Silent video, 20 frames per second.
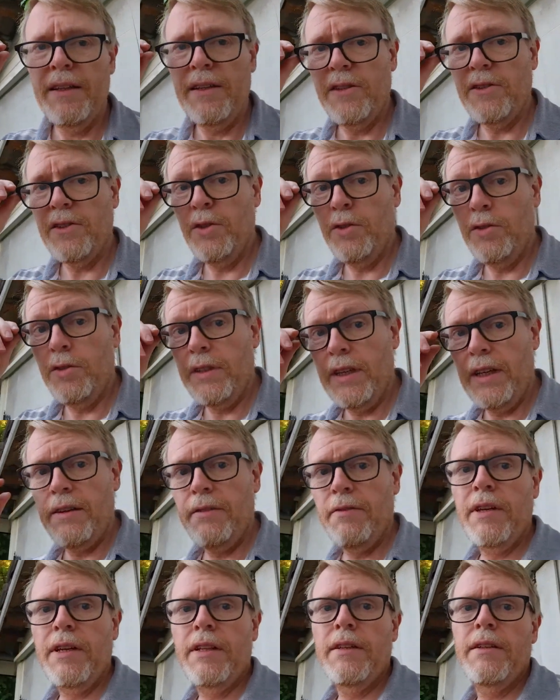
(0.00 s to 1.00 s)
The good
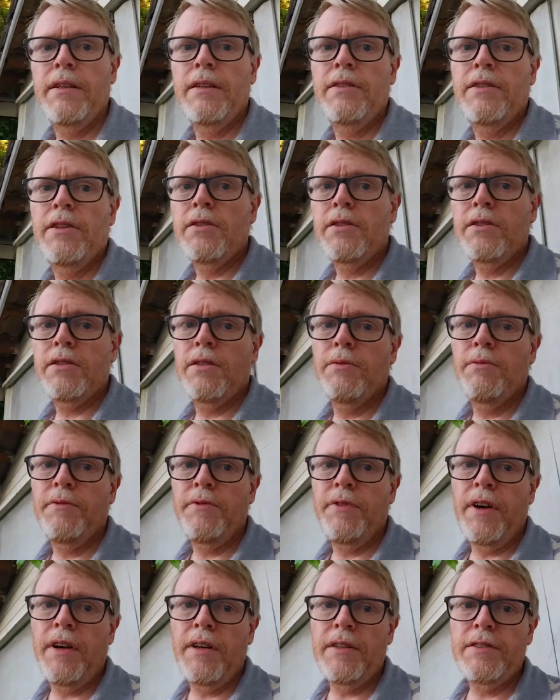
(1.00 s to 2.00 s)
thing with just some
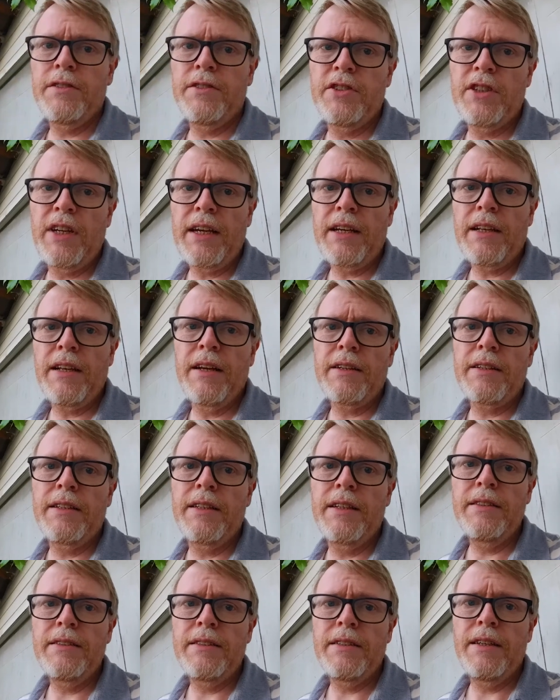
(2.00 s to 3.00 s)
fast check like
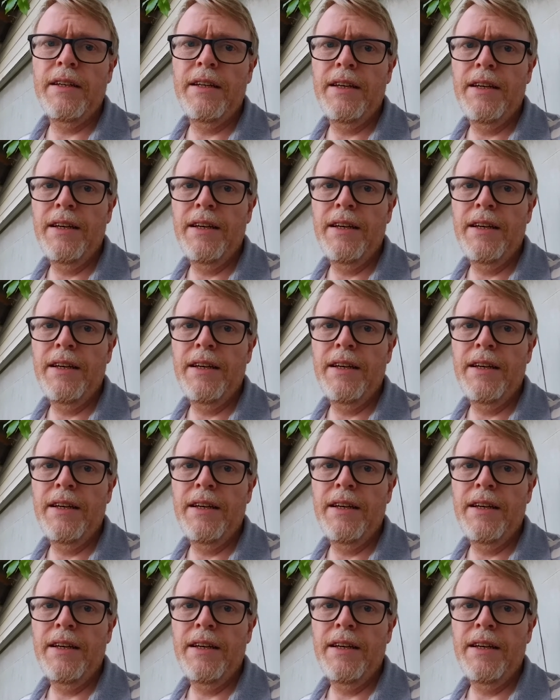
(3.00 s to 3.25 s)
this,